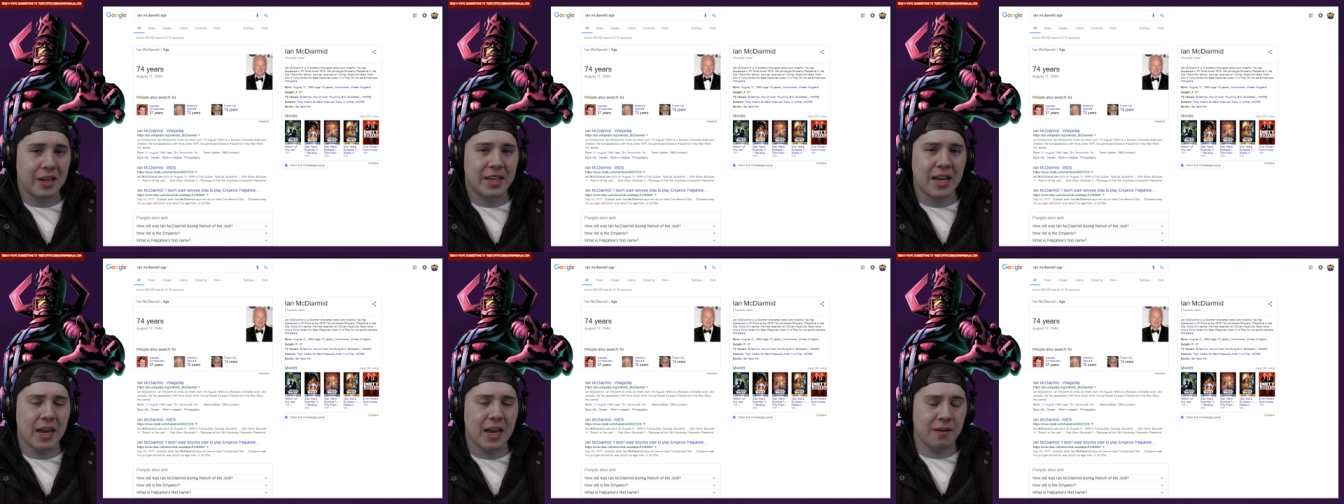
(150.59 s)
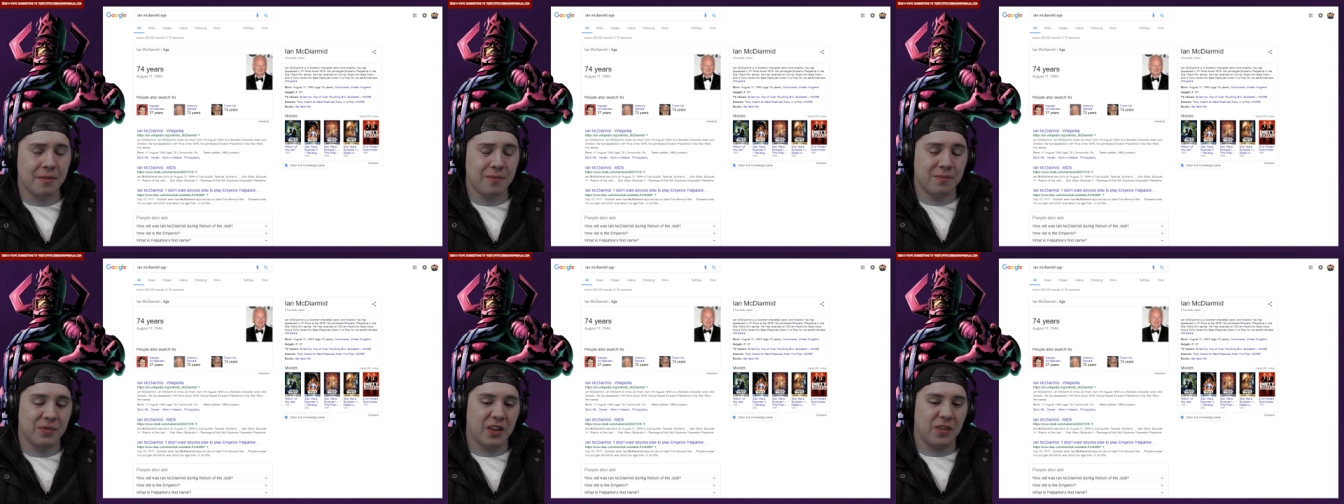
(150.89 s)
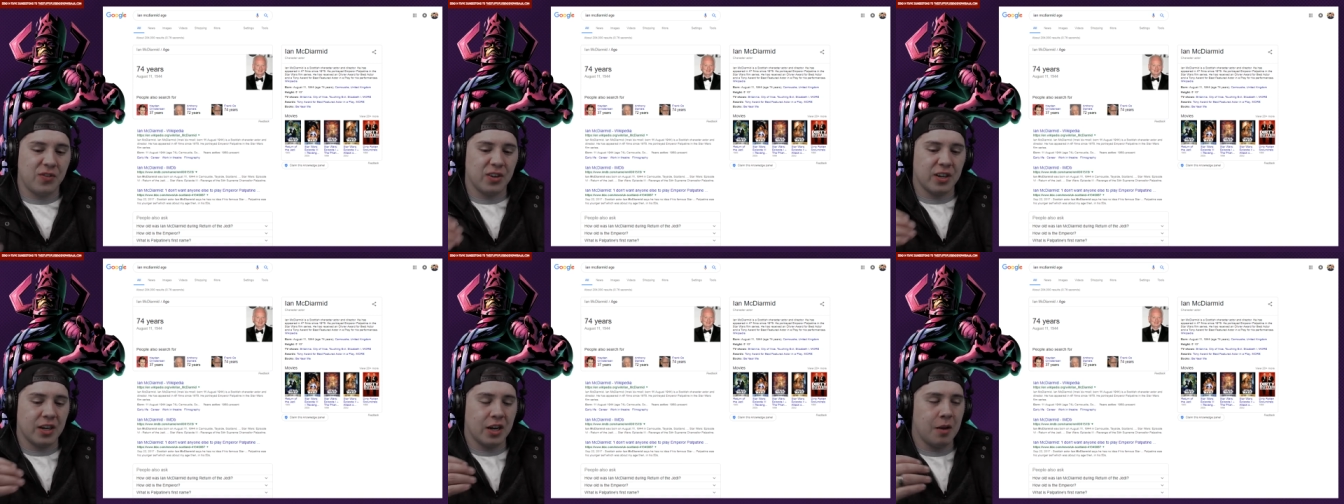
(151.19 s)
but
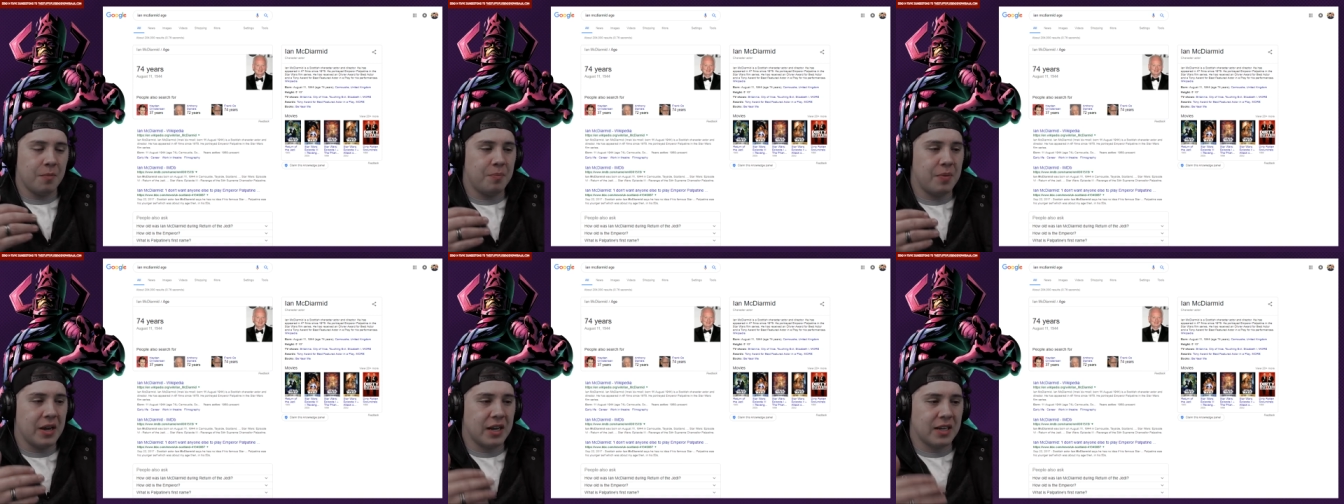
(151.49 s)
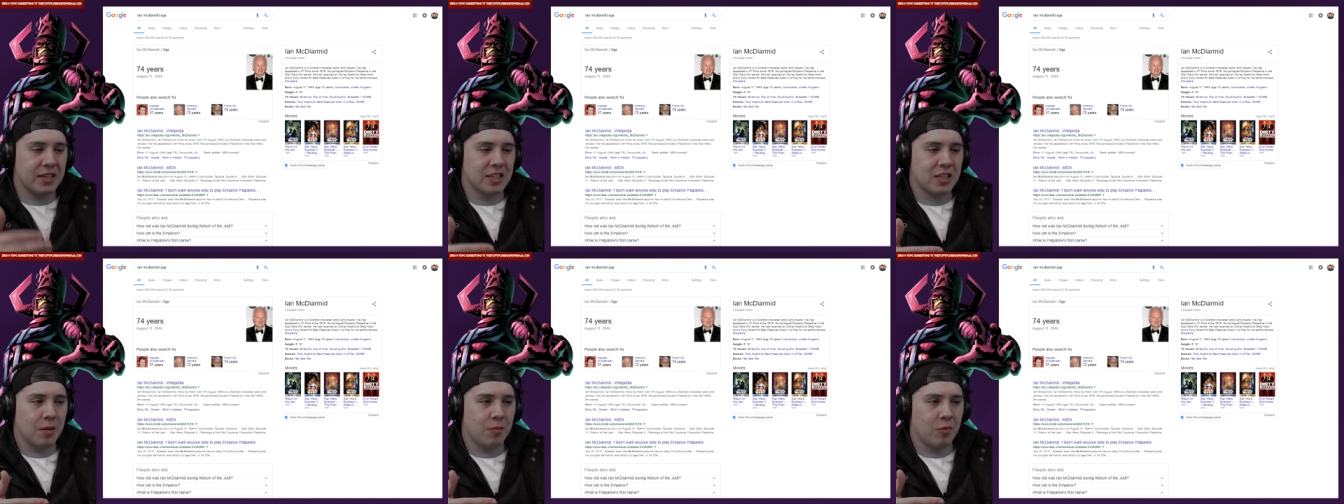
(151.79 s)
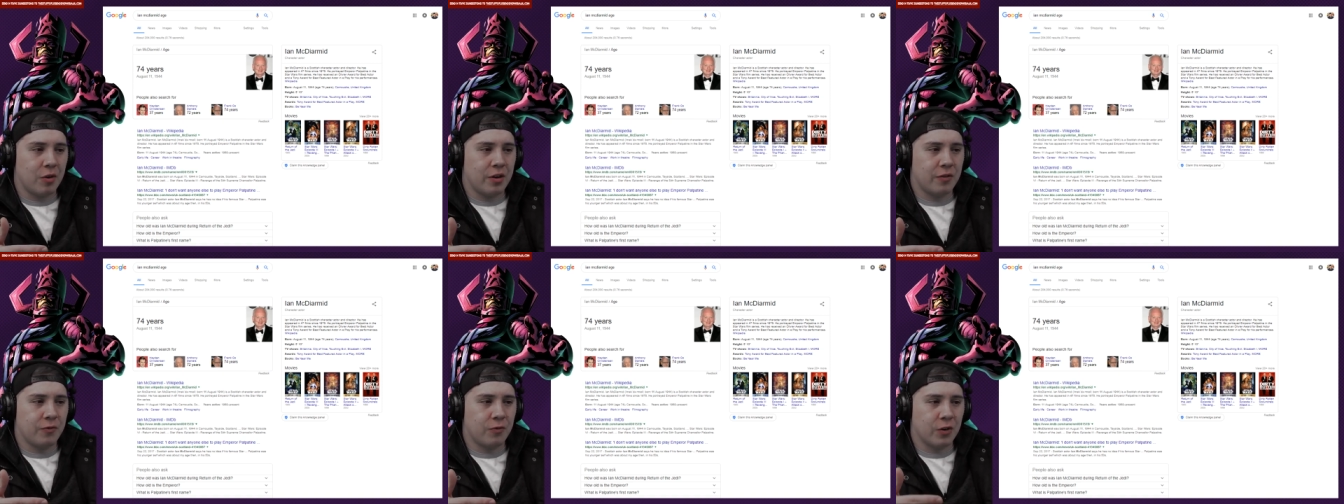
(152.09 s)
again, if you're going to pick
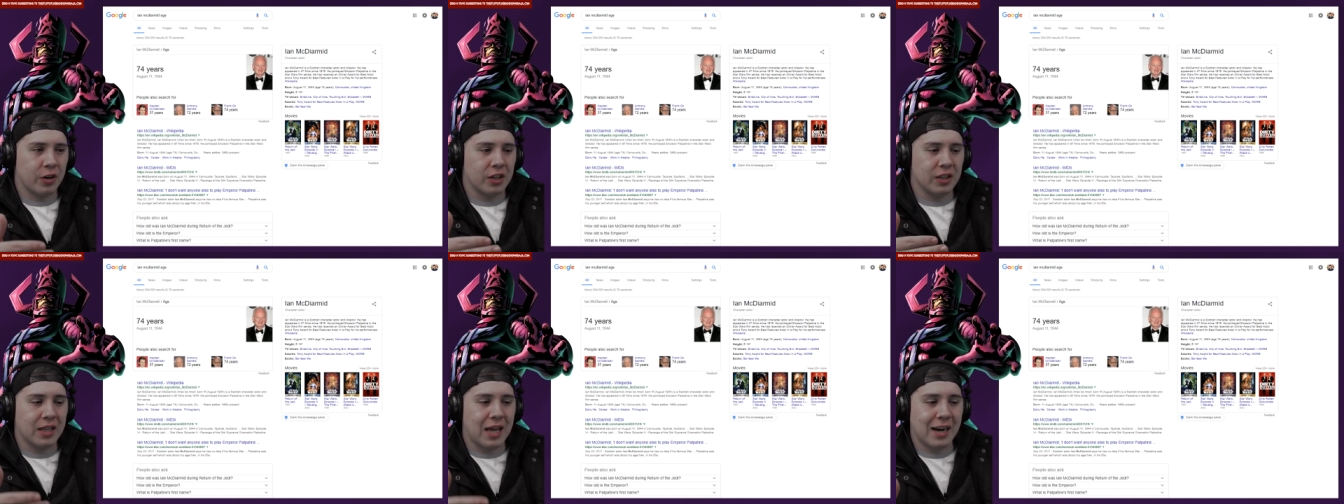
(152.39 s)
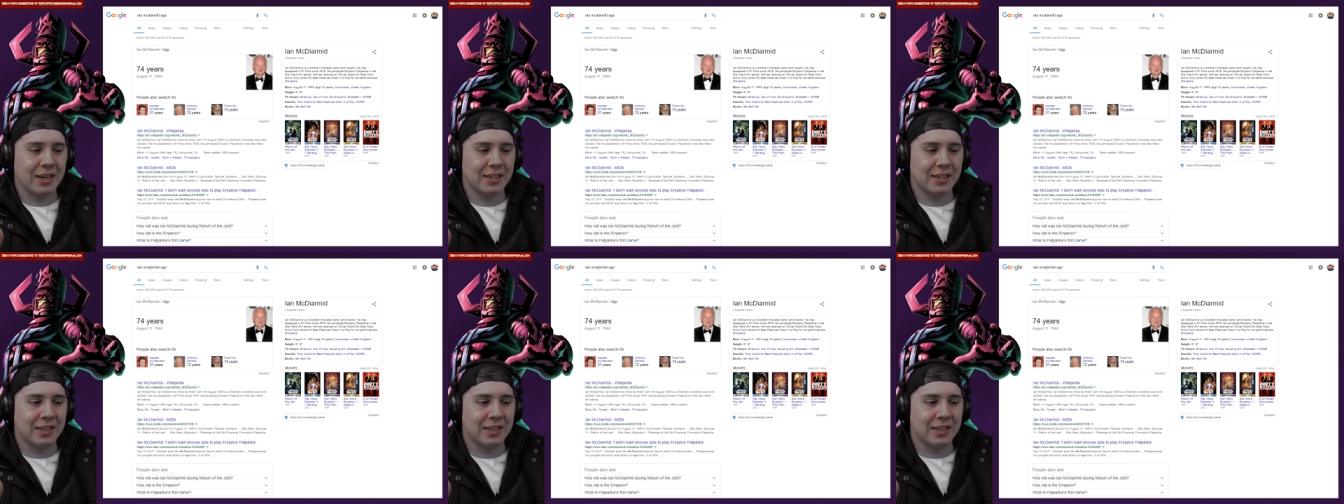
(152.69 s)
someone for